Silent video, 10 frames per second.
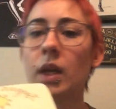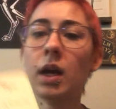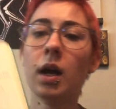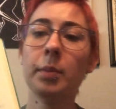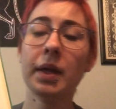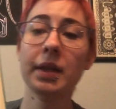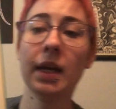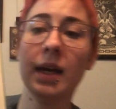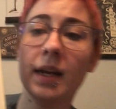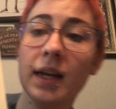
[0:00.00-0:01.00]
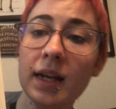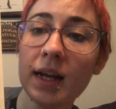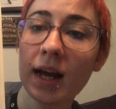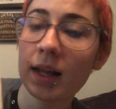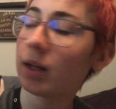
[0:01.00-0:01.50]
And then
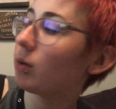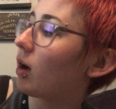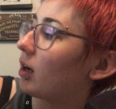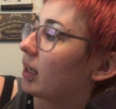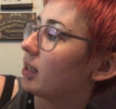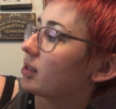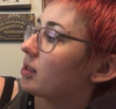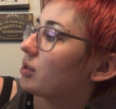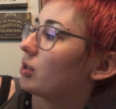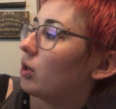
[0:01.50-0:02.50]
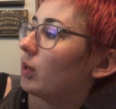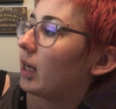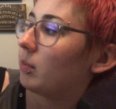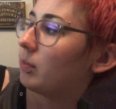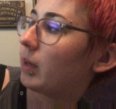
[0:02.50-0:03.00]
hello August. So
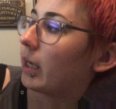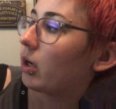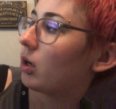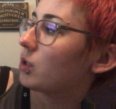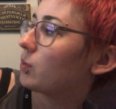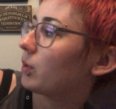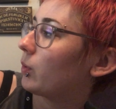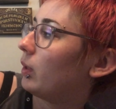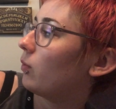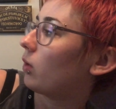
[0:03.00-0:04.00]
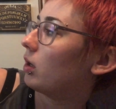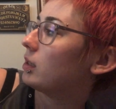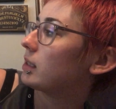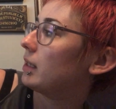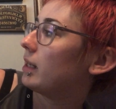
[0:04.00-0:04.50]
again, my cards were the Queen of
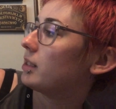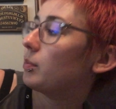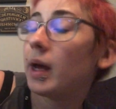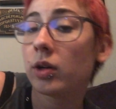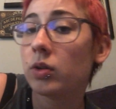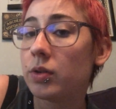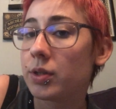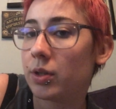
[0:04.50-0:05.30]
Wands and the Ace of Pentacles.